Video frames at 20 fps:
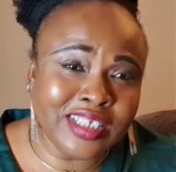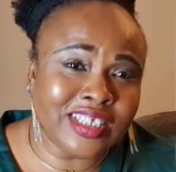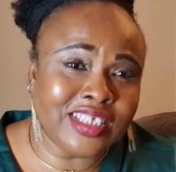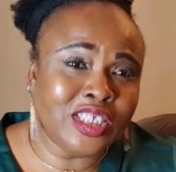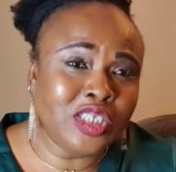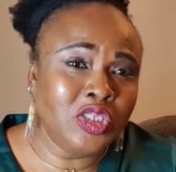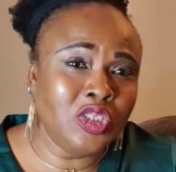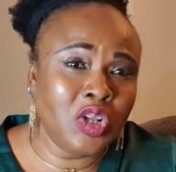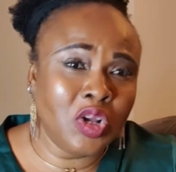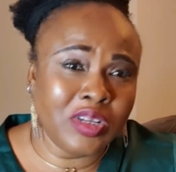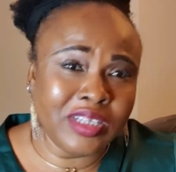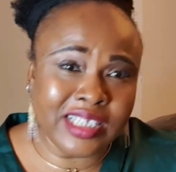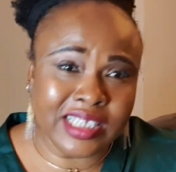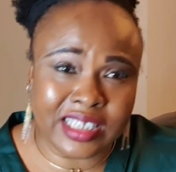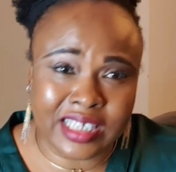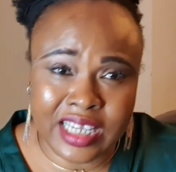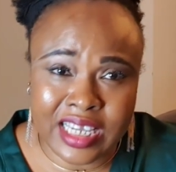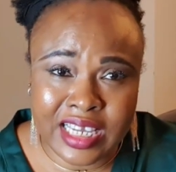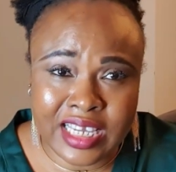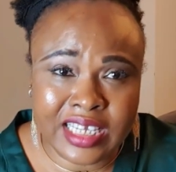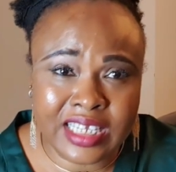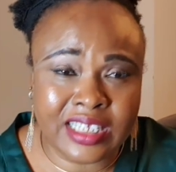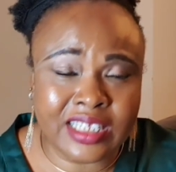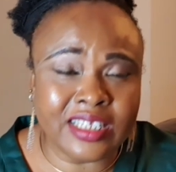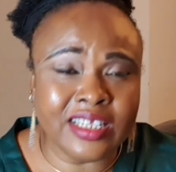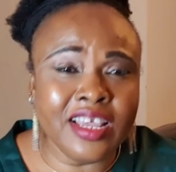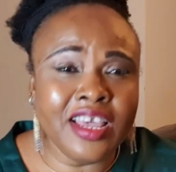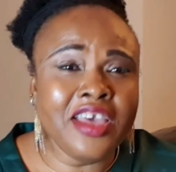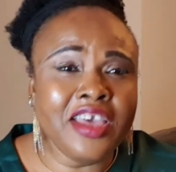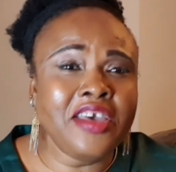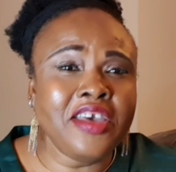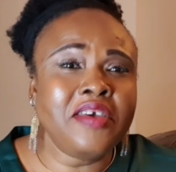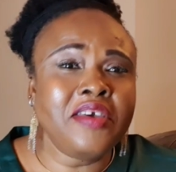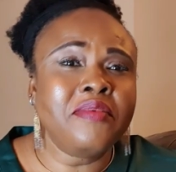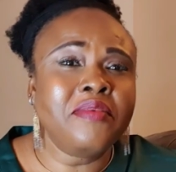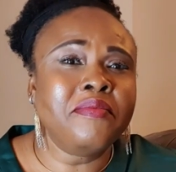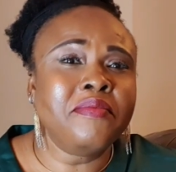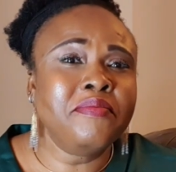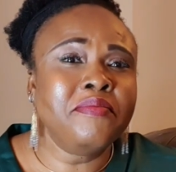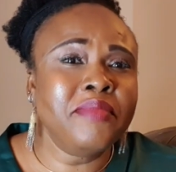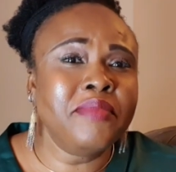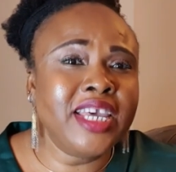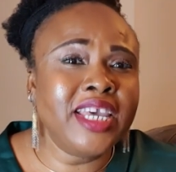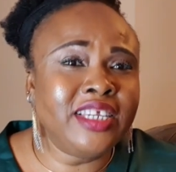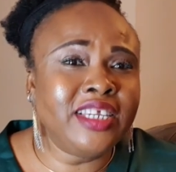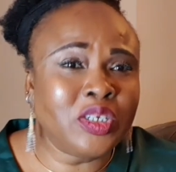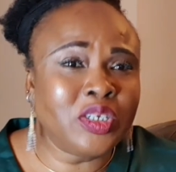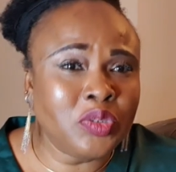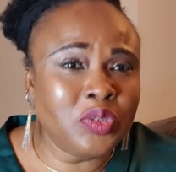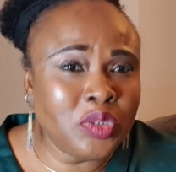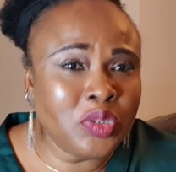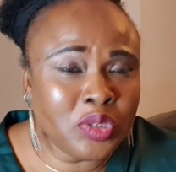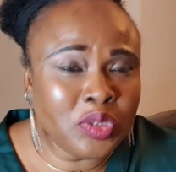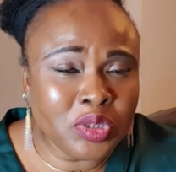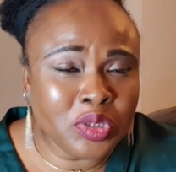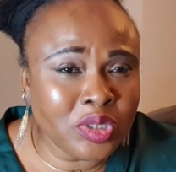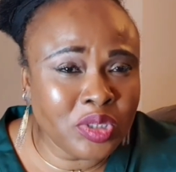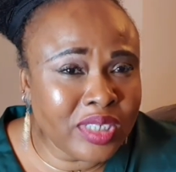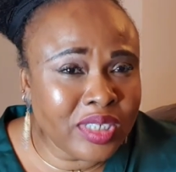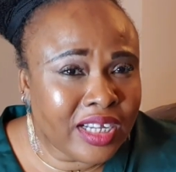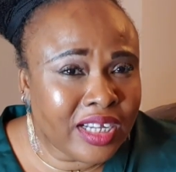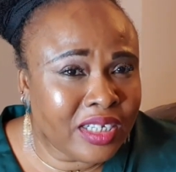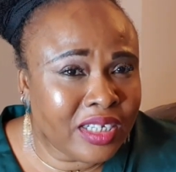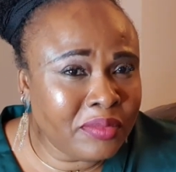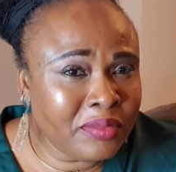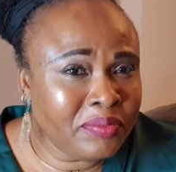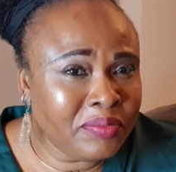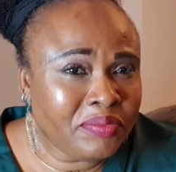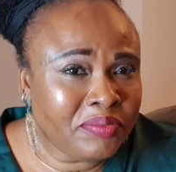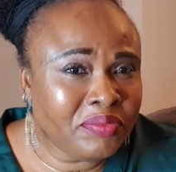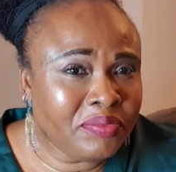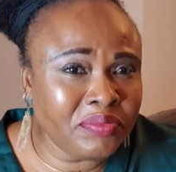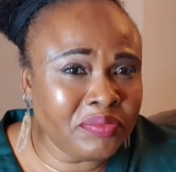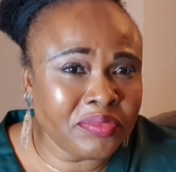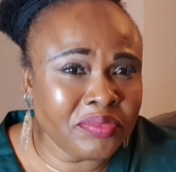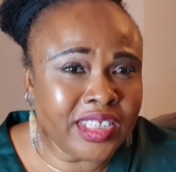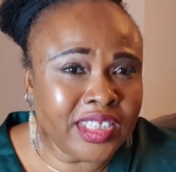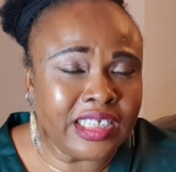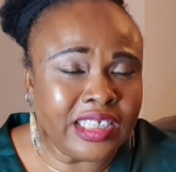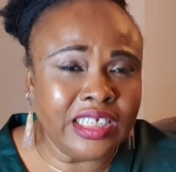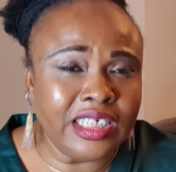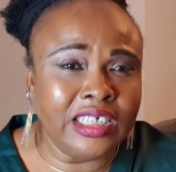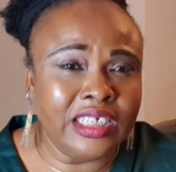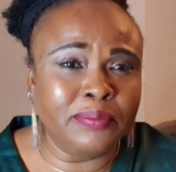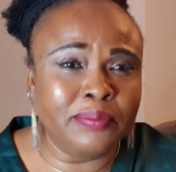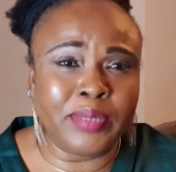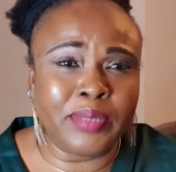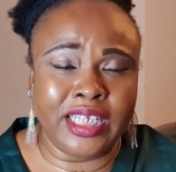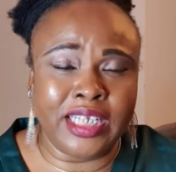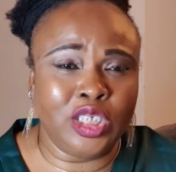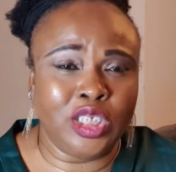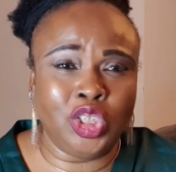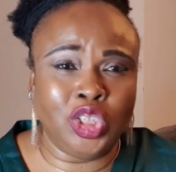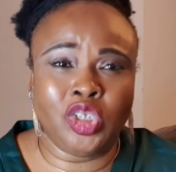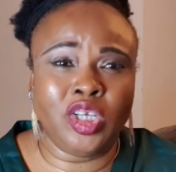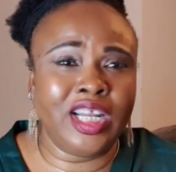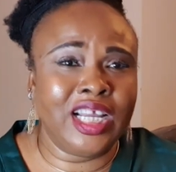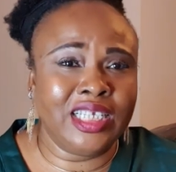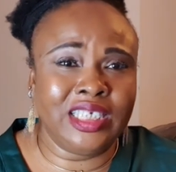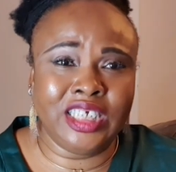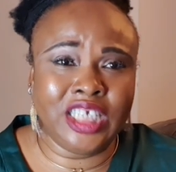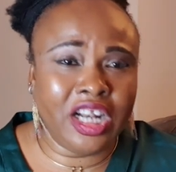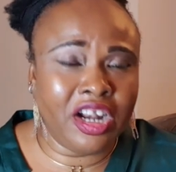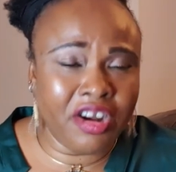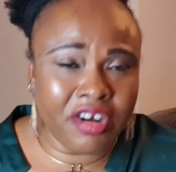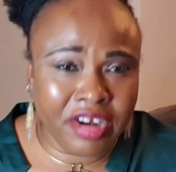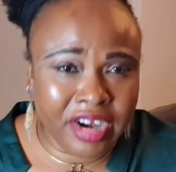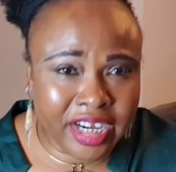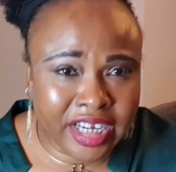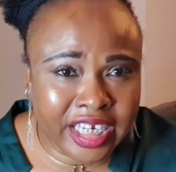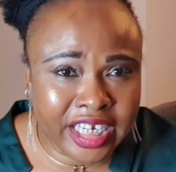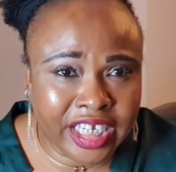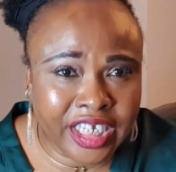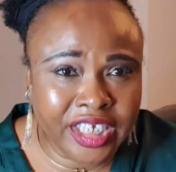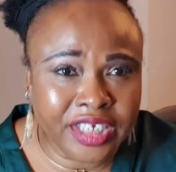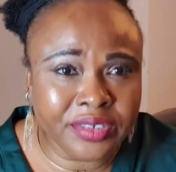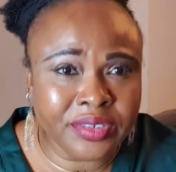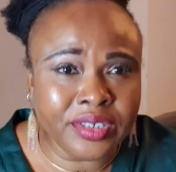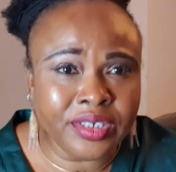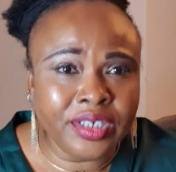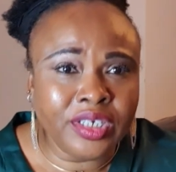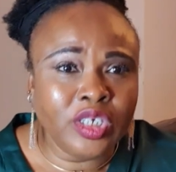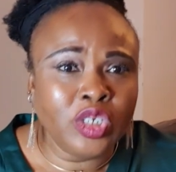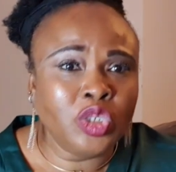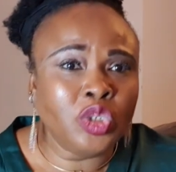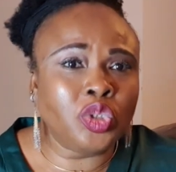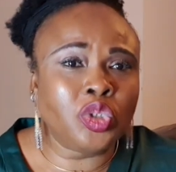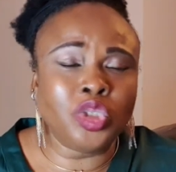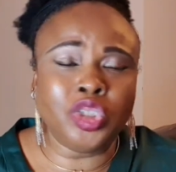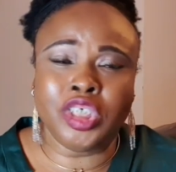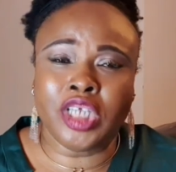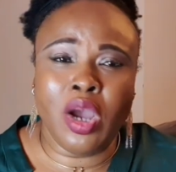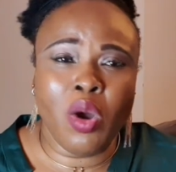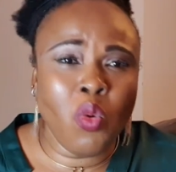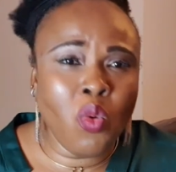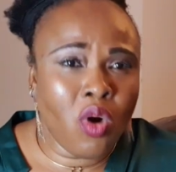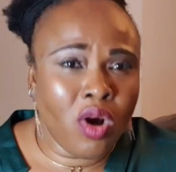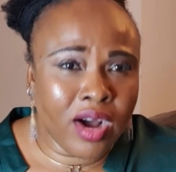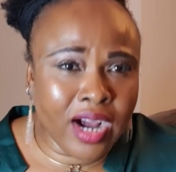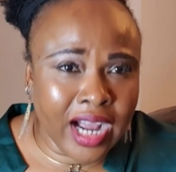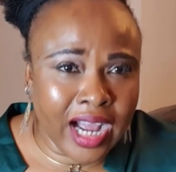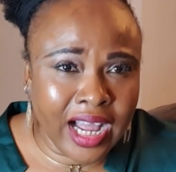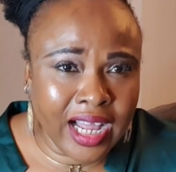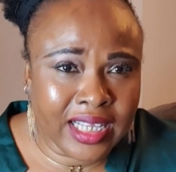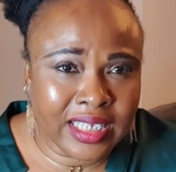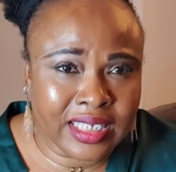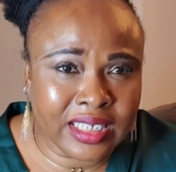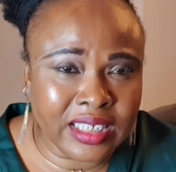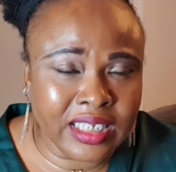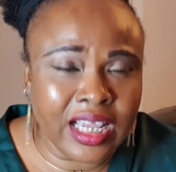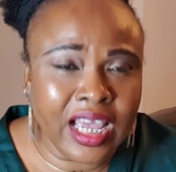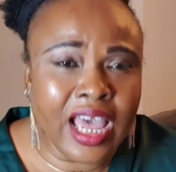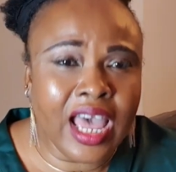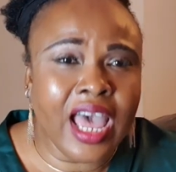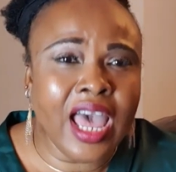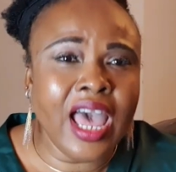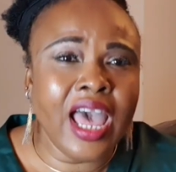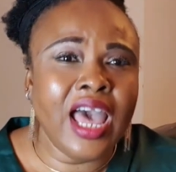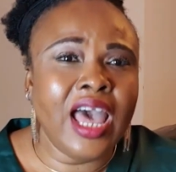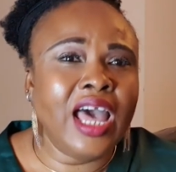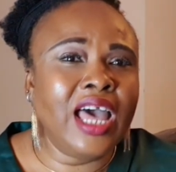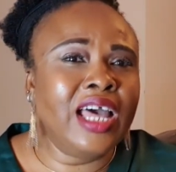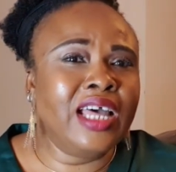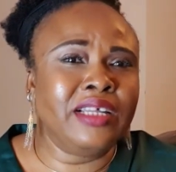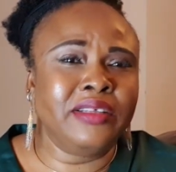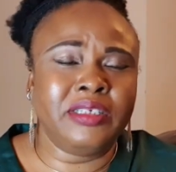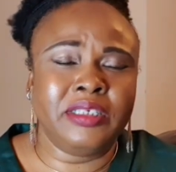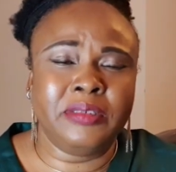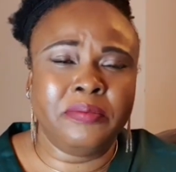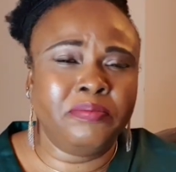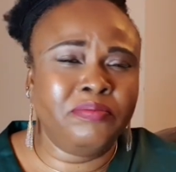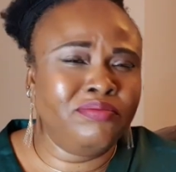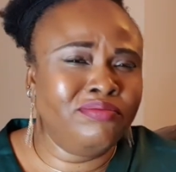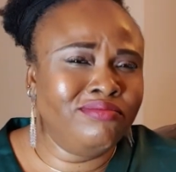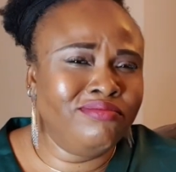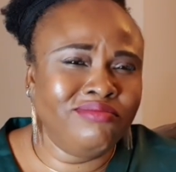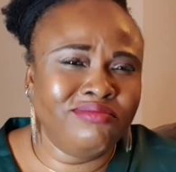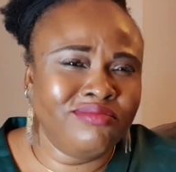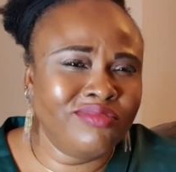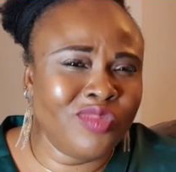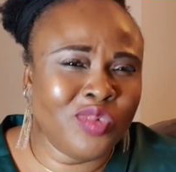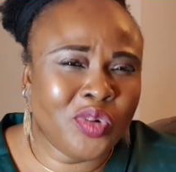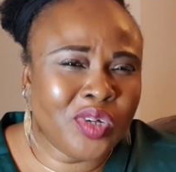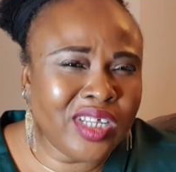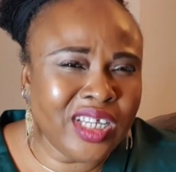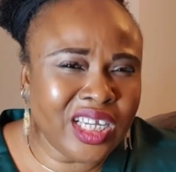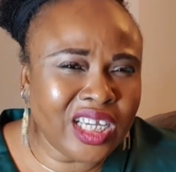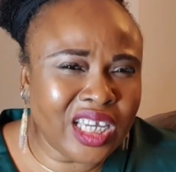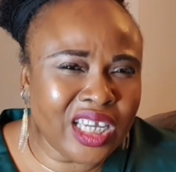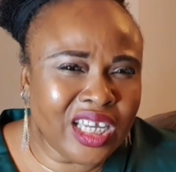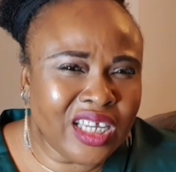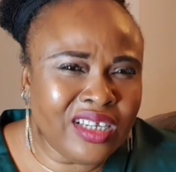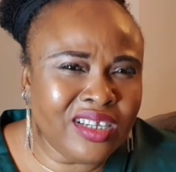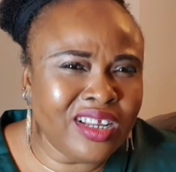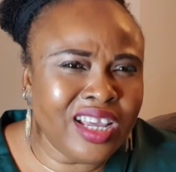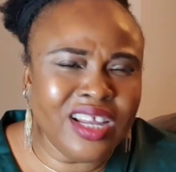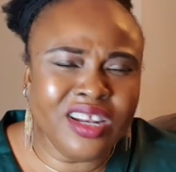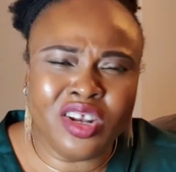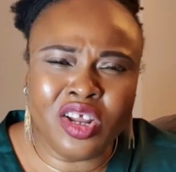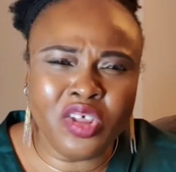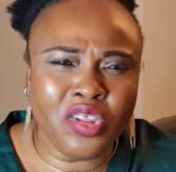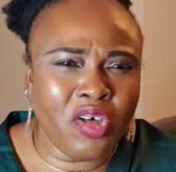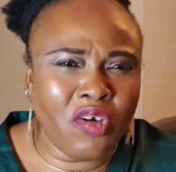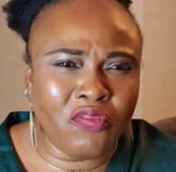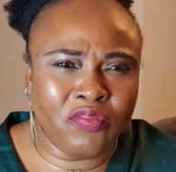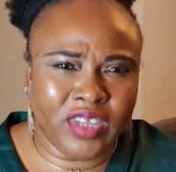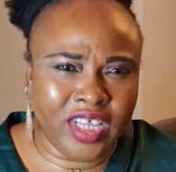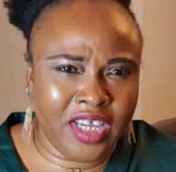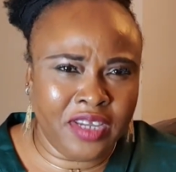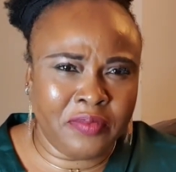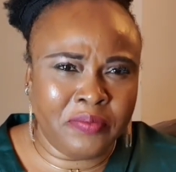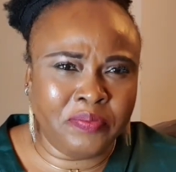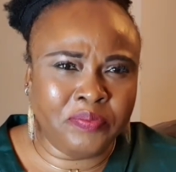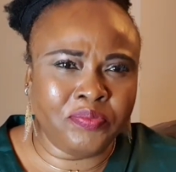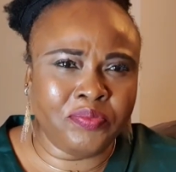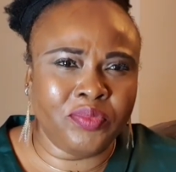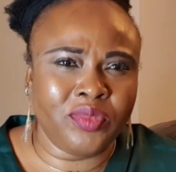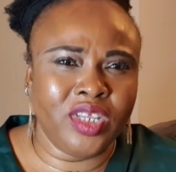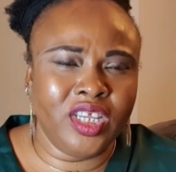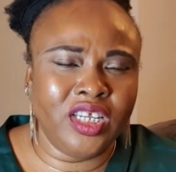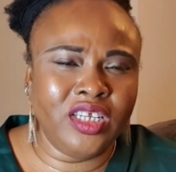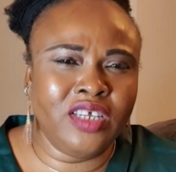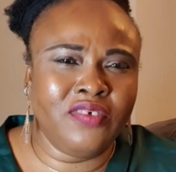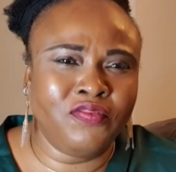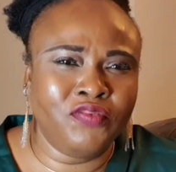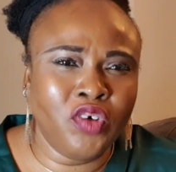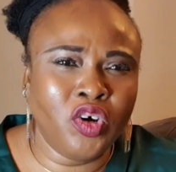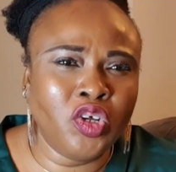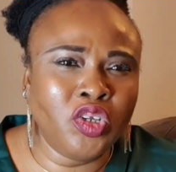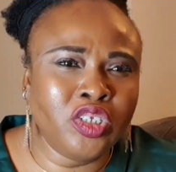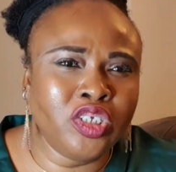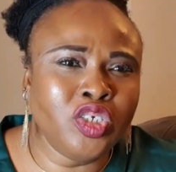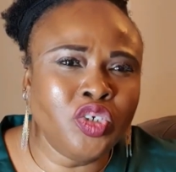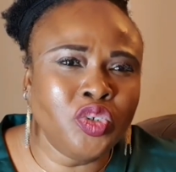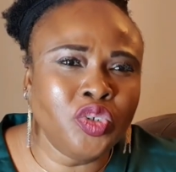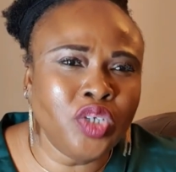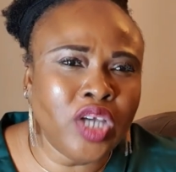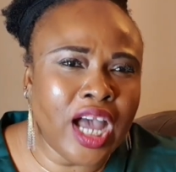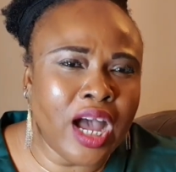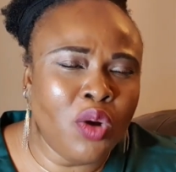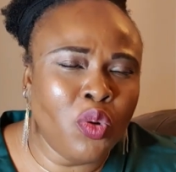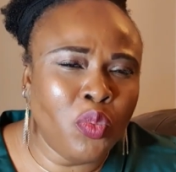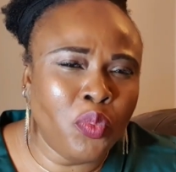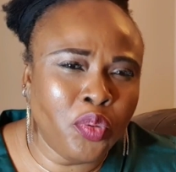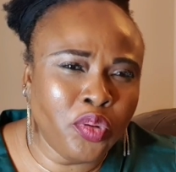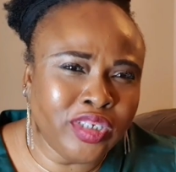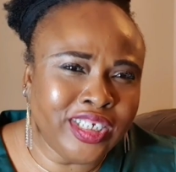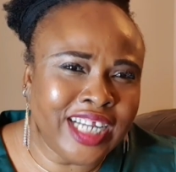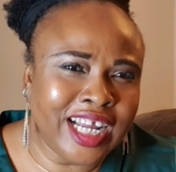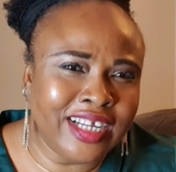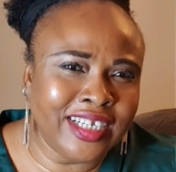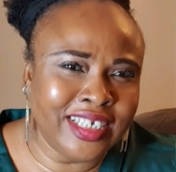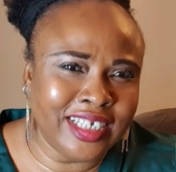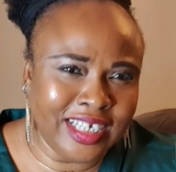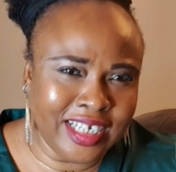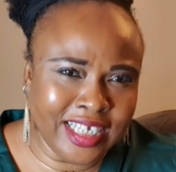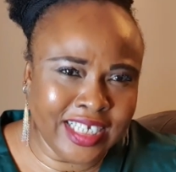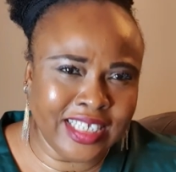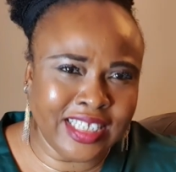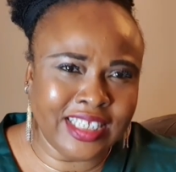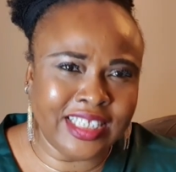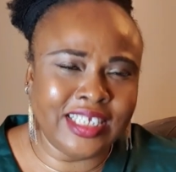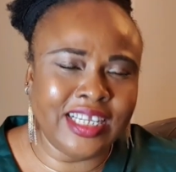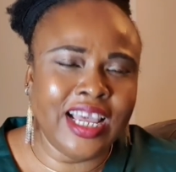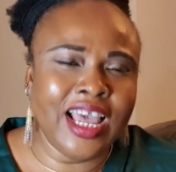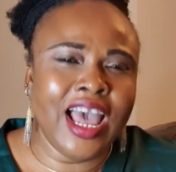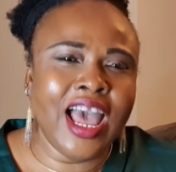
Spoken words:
nurses, medical practitioners generally, social workers, well, again, a lot of them, they fall. I'll put down the list.